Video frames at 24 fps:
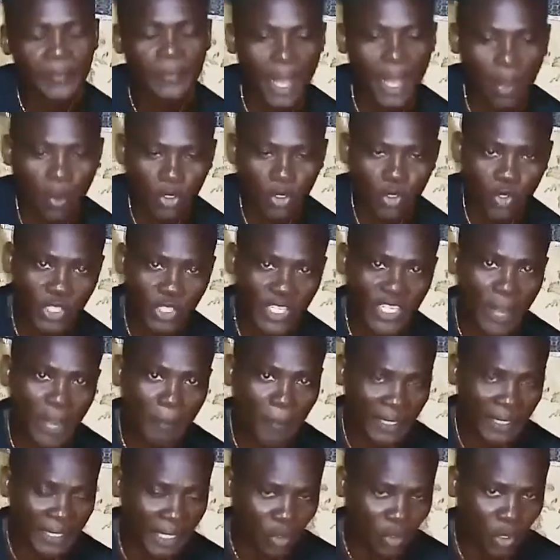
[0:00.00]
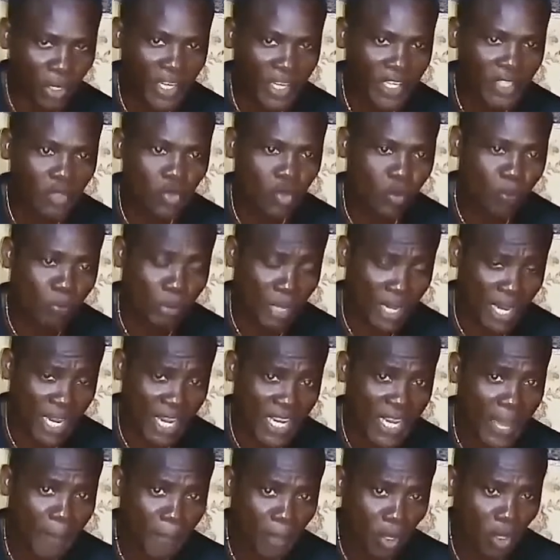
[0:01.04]
I was using the pentatonic to play
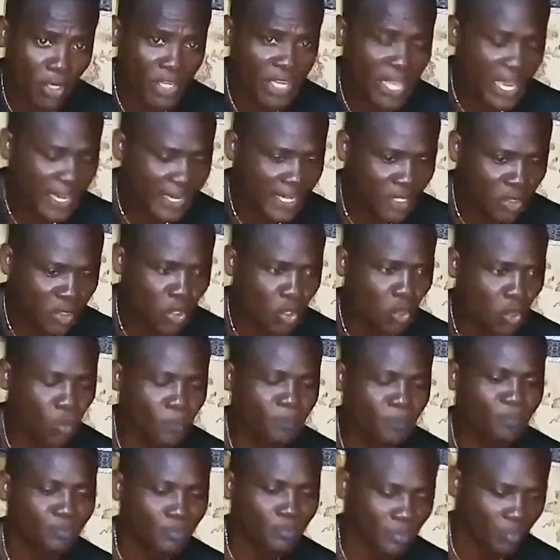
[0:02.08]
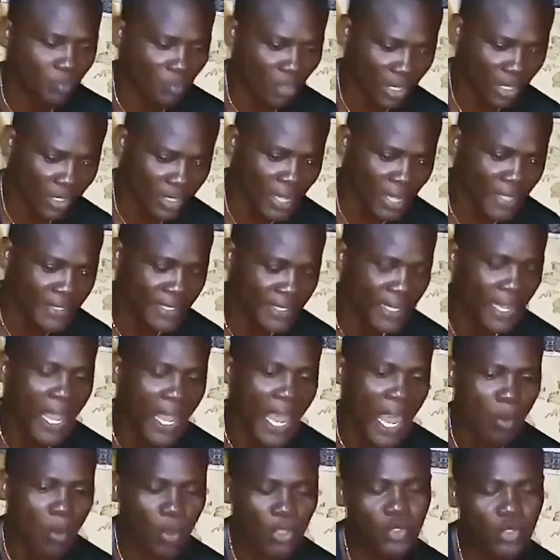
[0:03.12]
the melody and the solo. Yes,
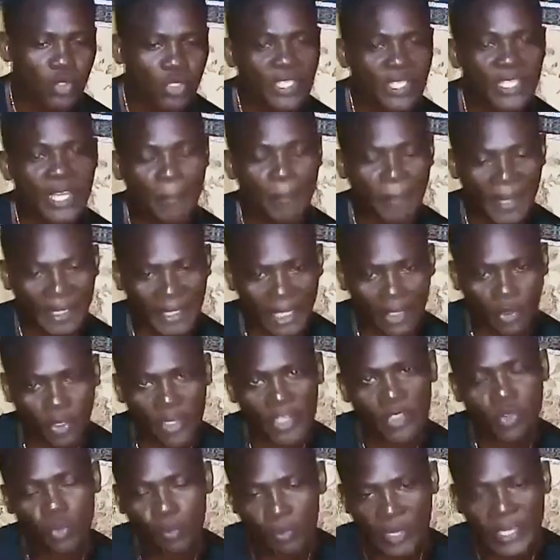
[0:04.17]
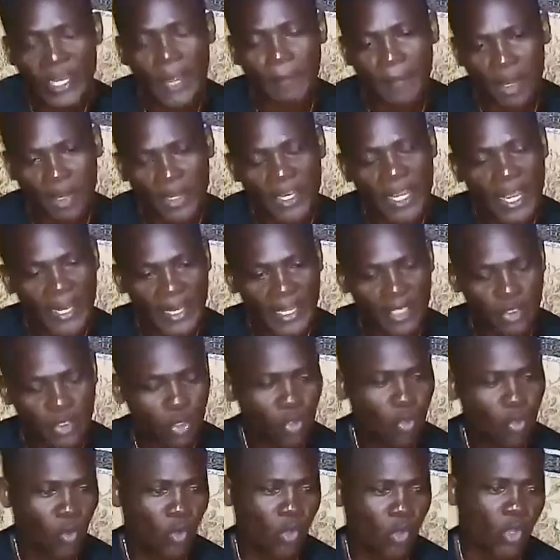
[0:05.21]
I was using the pentatonic to play the melody and the
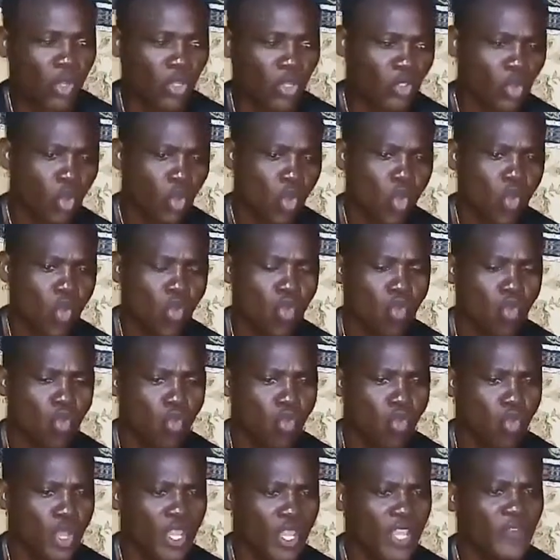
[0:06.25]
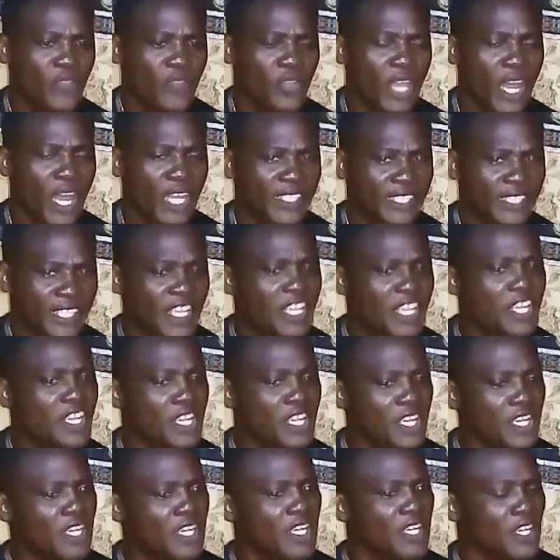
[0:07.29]
solo. So if you can see,
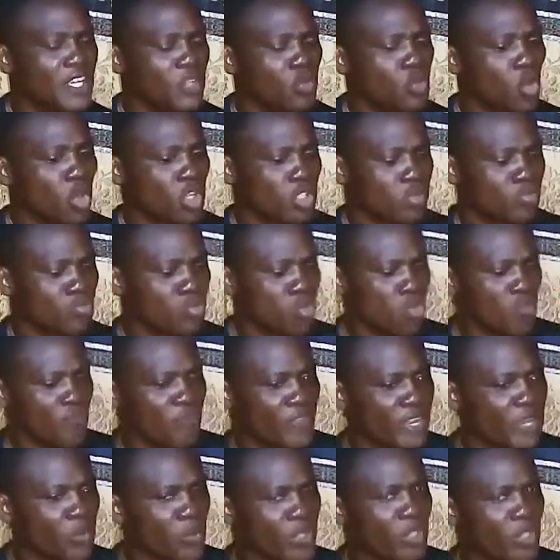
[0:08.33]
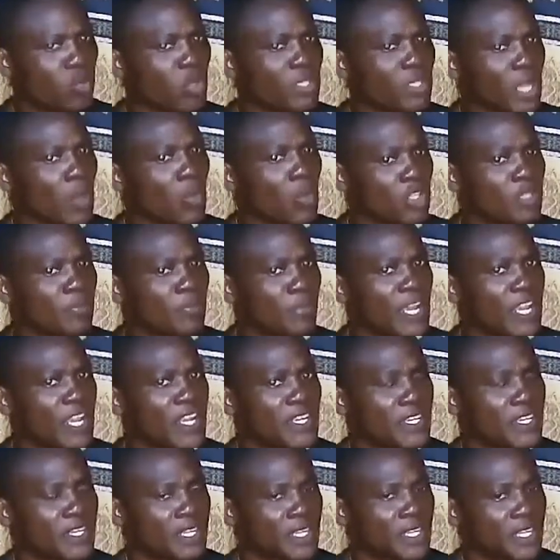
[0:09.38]
it was moving with what I was
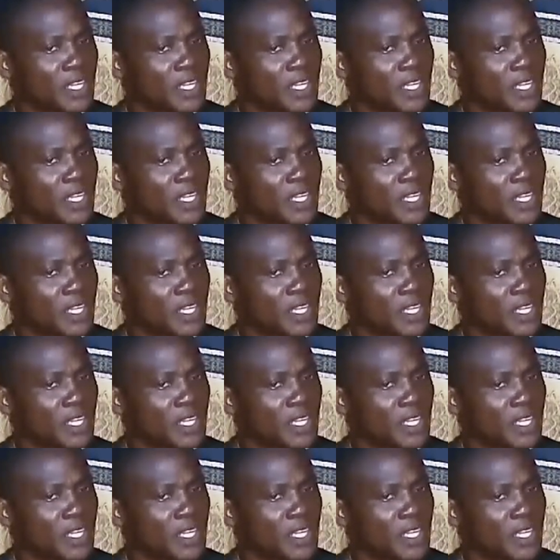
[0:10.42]
playing.